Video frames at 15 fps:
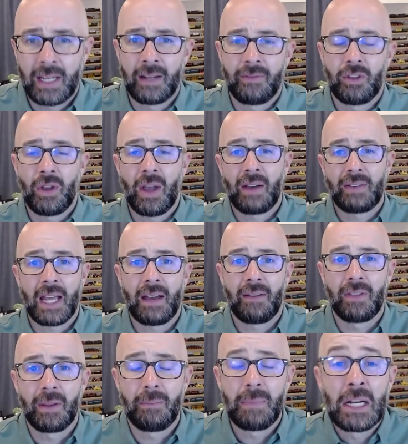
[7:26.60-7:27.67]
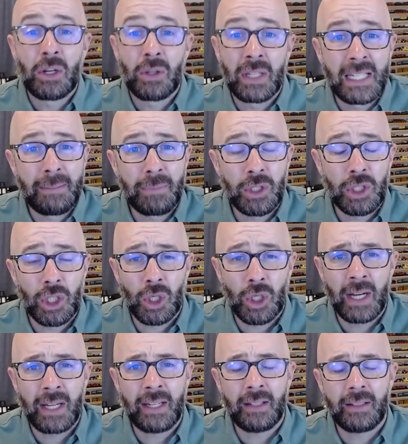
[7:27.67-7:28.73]
If you have to have the bigger the temperature
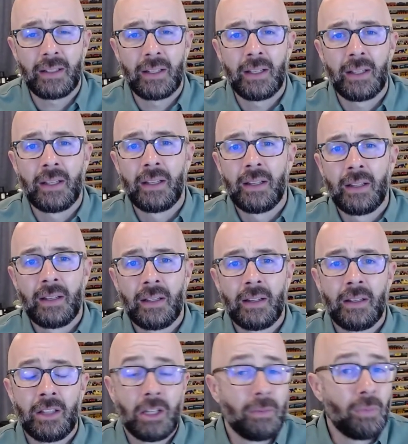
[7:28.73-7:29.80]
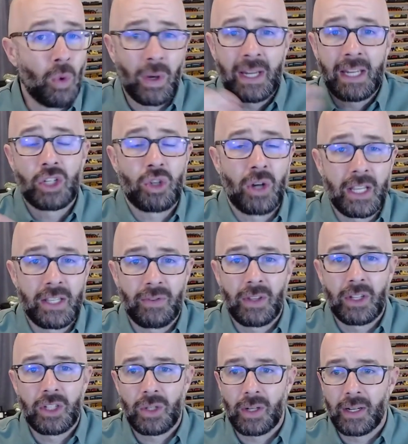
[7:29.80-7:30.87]
gradient, the more heat transfer
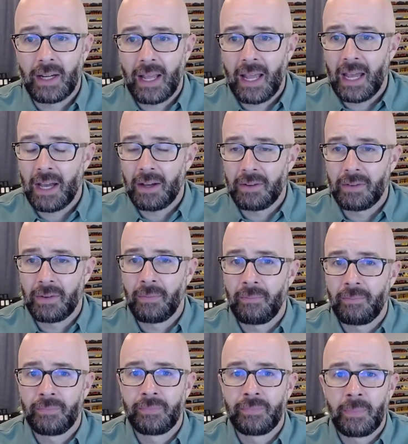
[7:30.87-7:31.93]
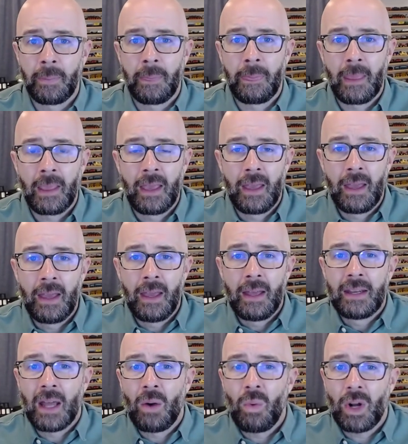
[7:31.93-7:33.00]
that you're going to have.
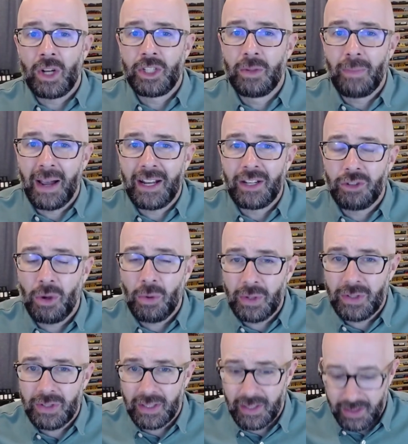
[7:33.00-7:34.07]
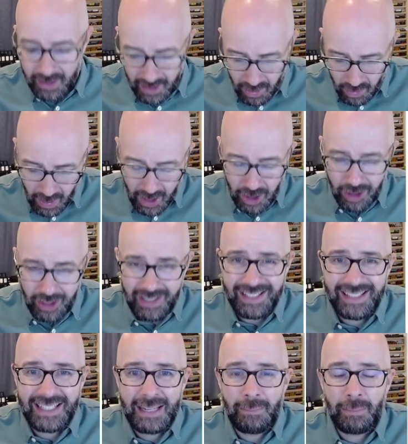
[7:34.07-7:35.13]
Now, what you might notice in this equation is
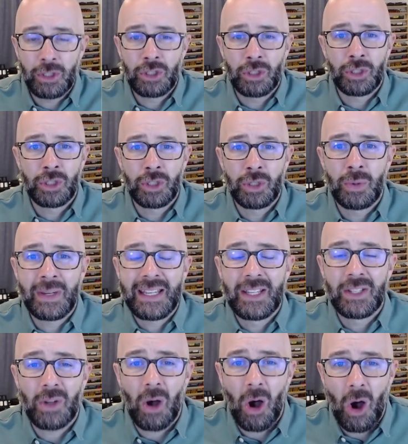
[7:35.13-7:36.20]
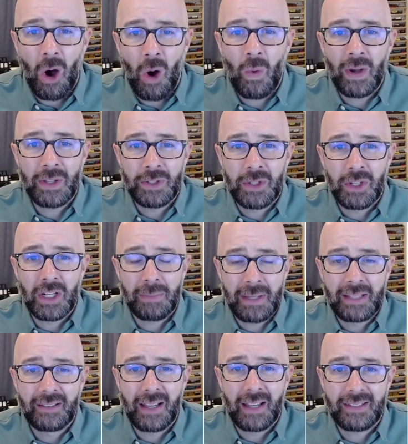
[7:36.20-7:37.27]
temperature 2 is always going to be
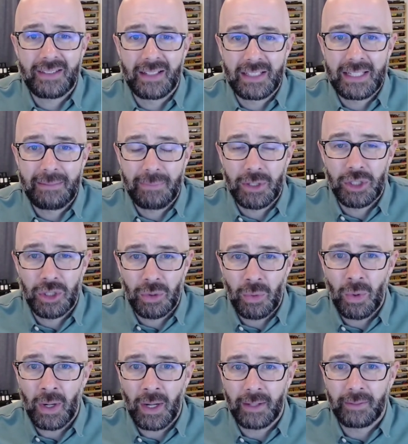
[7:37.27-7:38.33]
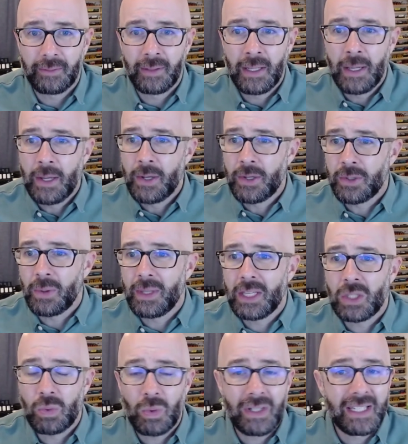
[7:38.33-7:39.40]
less than temperature 1. So
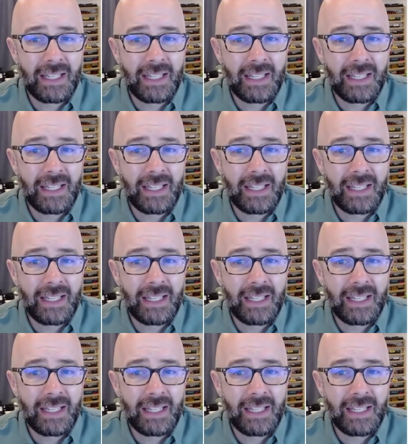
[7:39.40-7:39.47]
this would